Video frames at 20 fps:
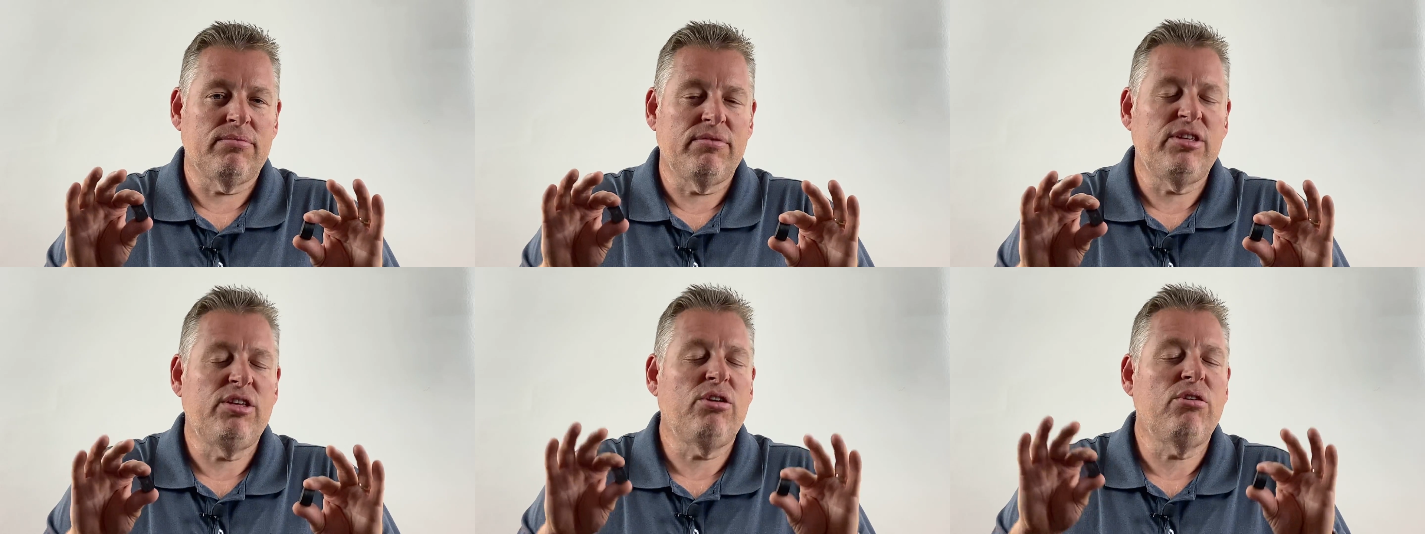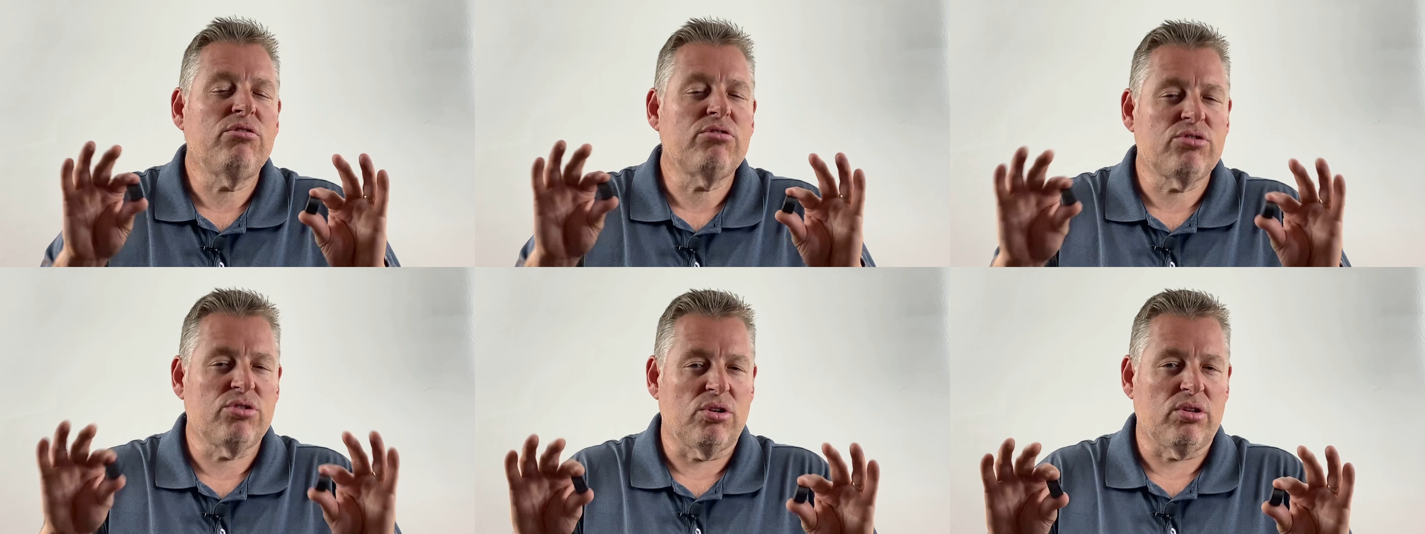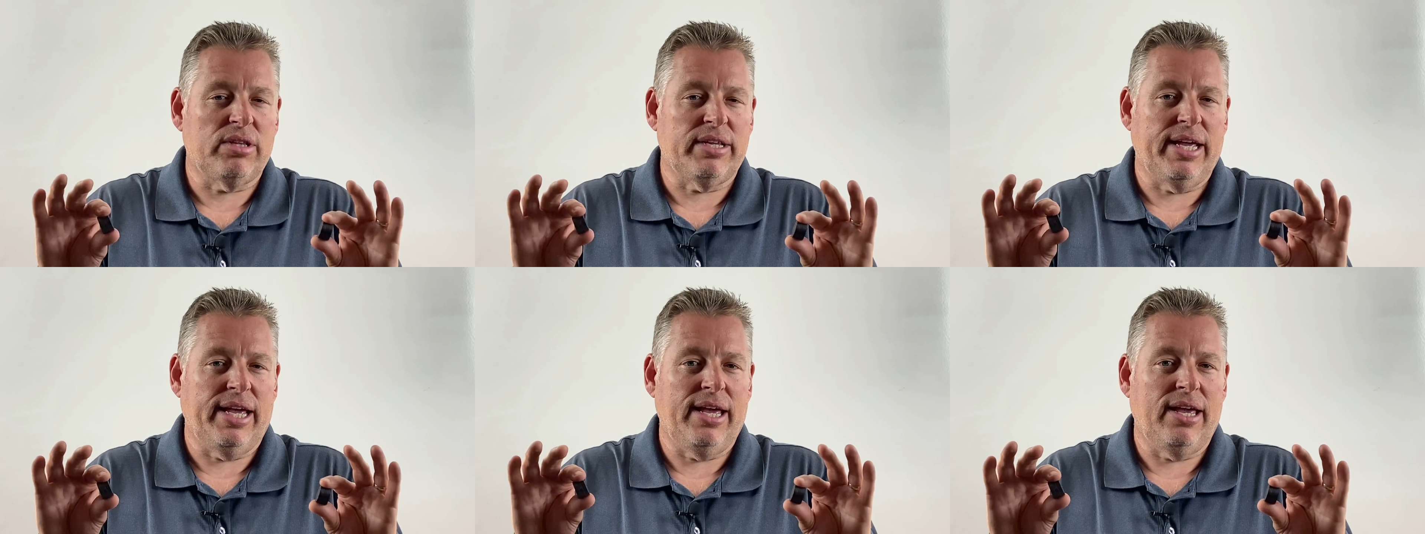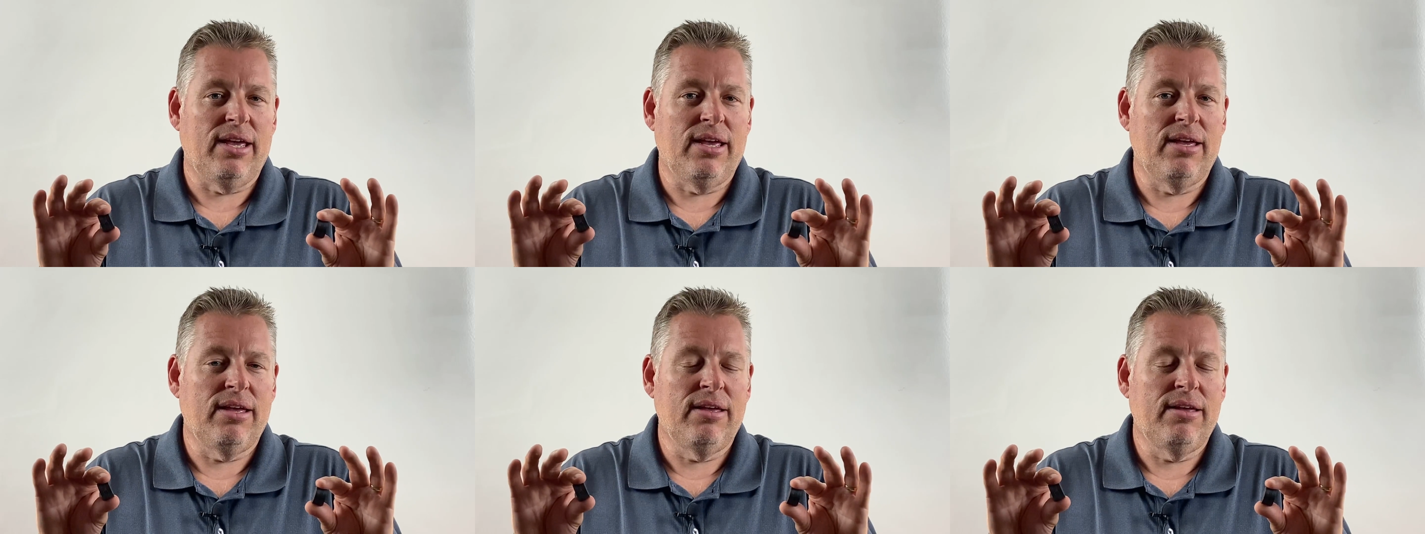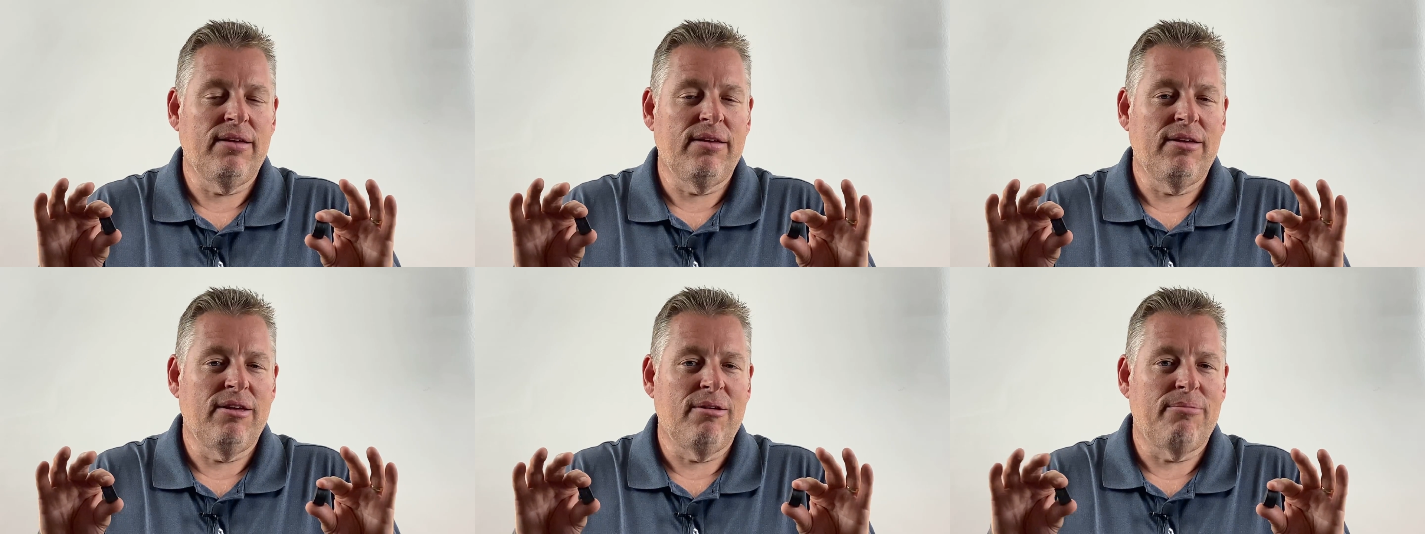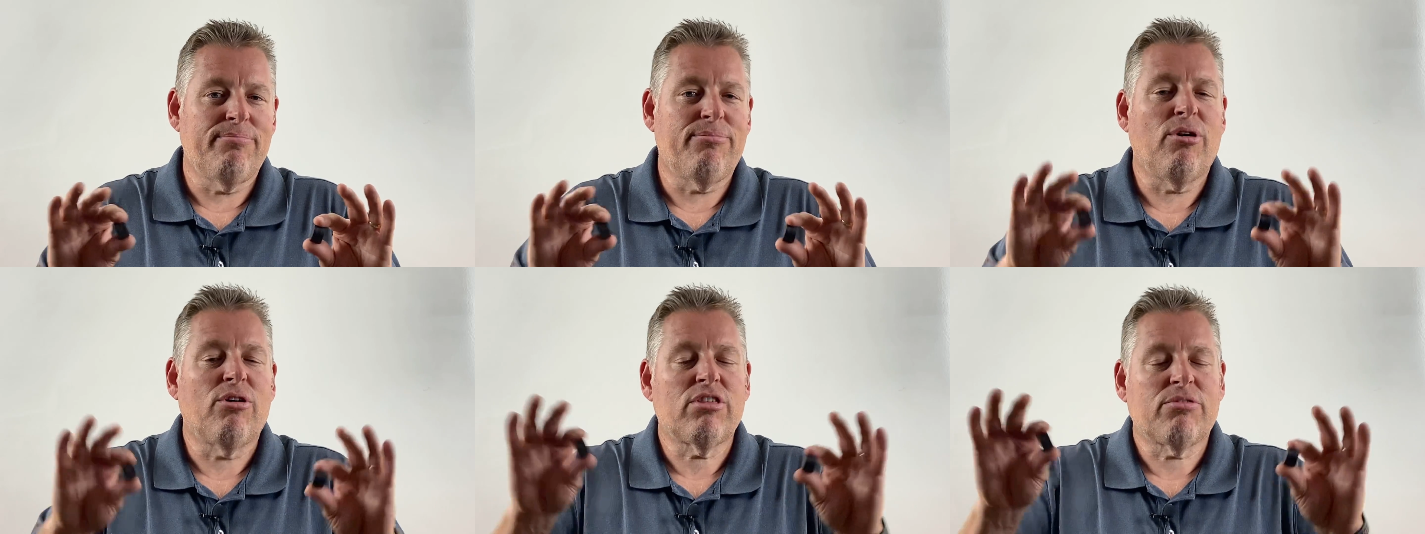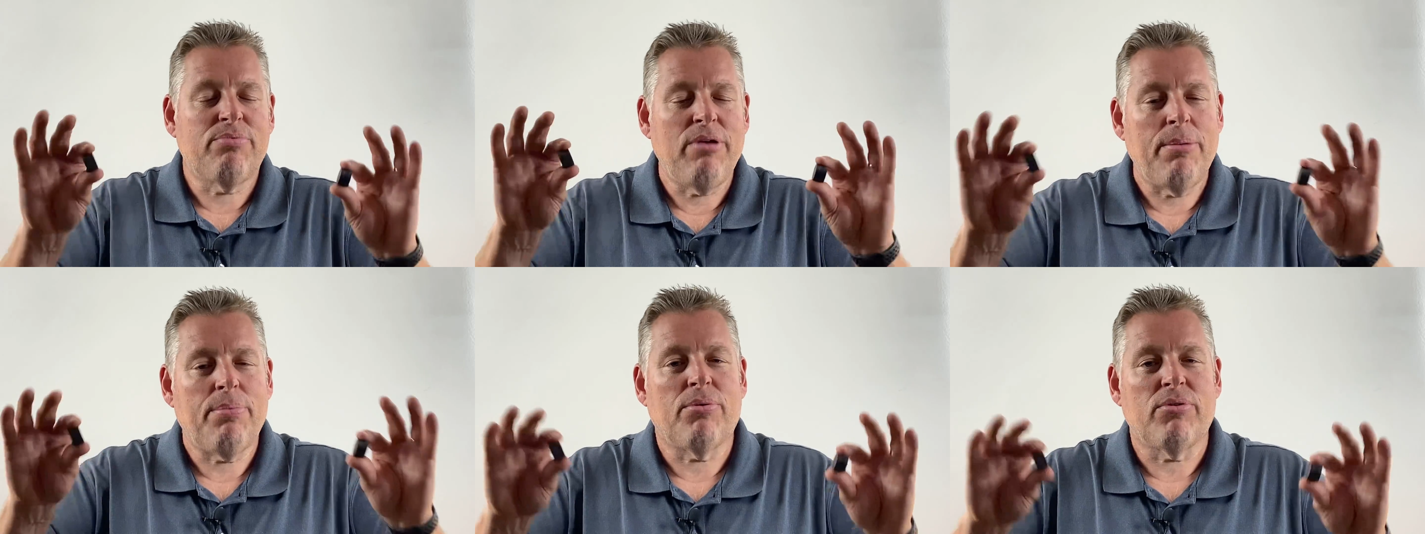usually
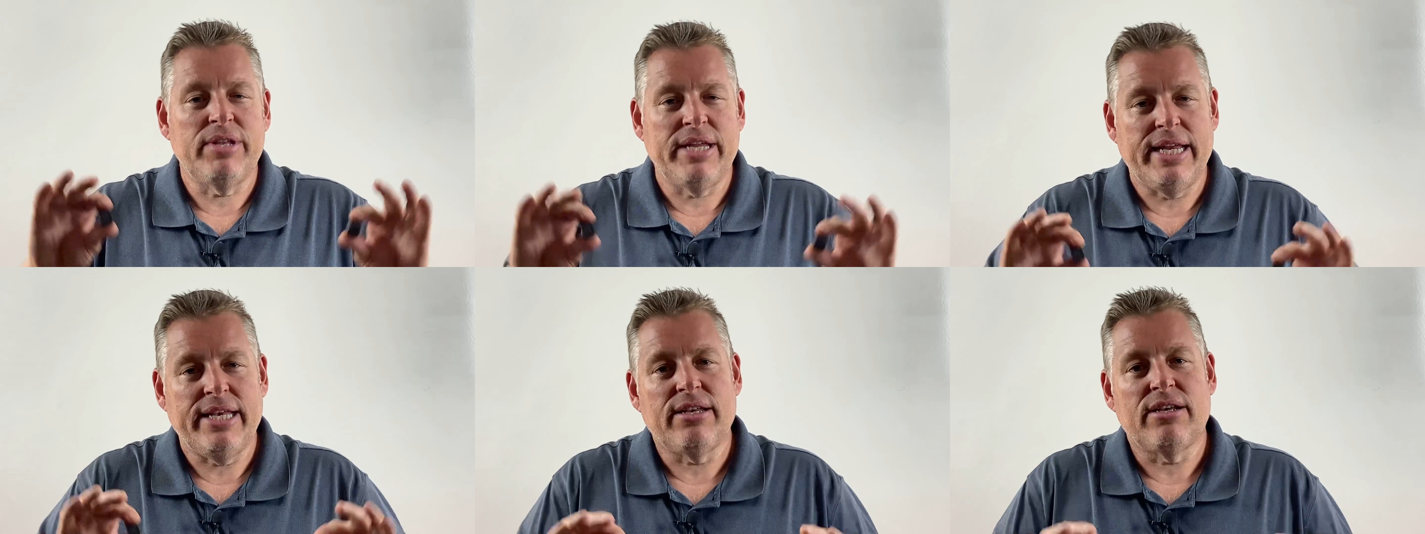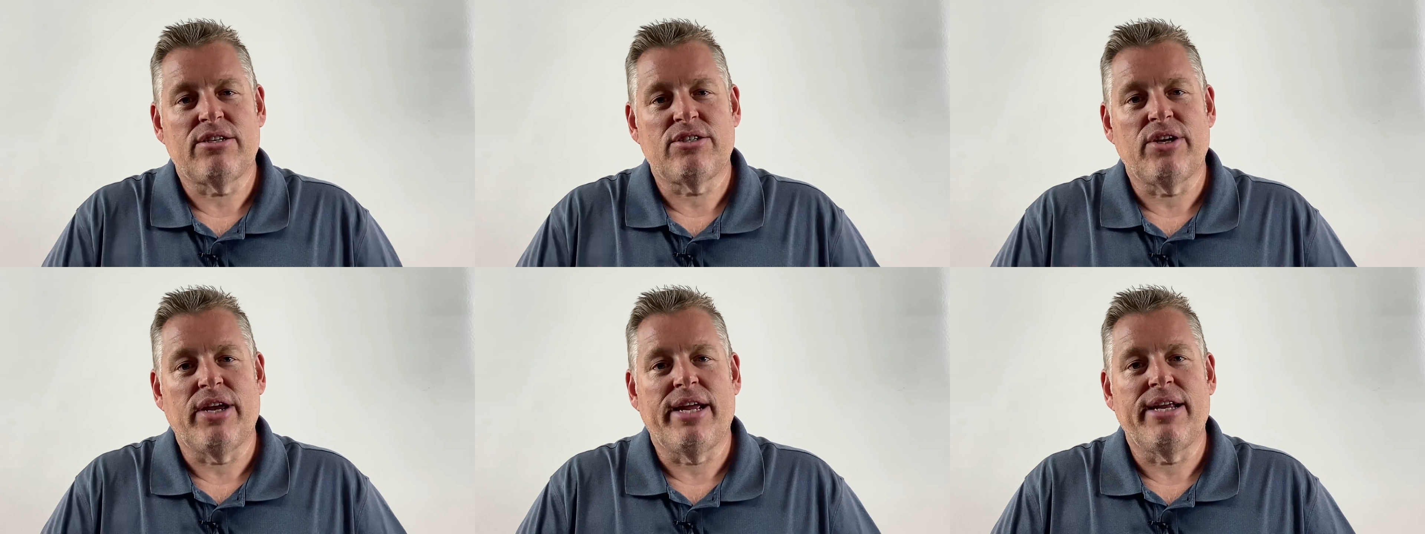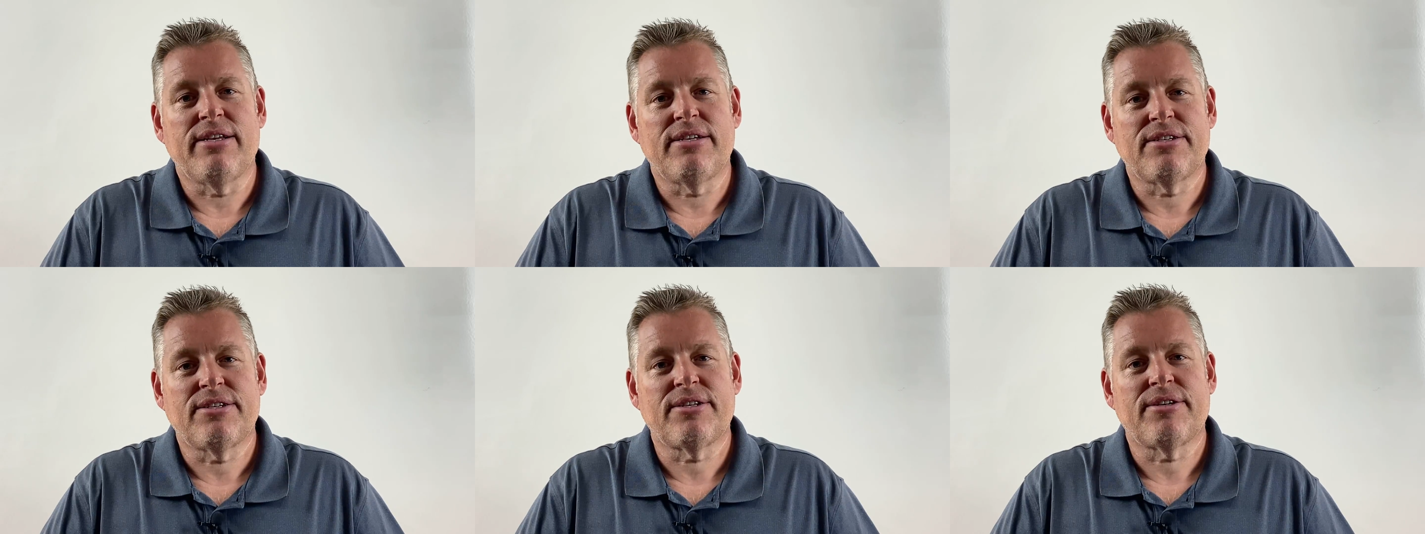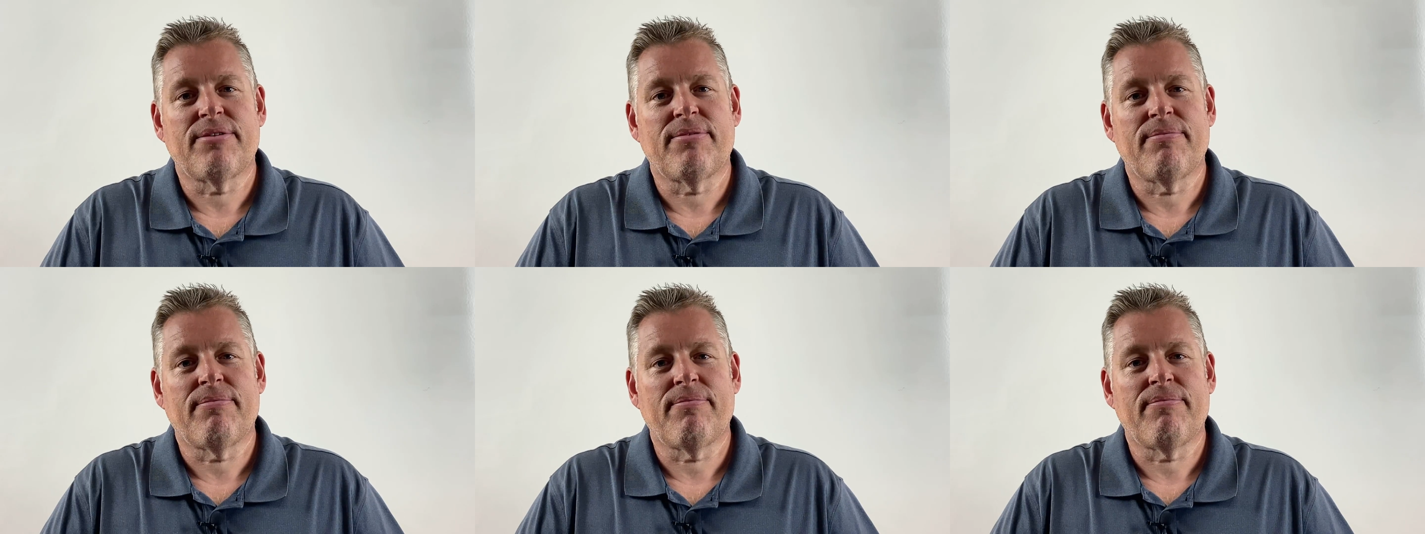both people need to change.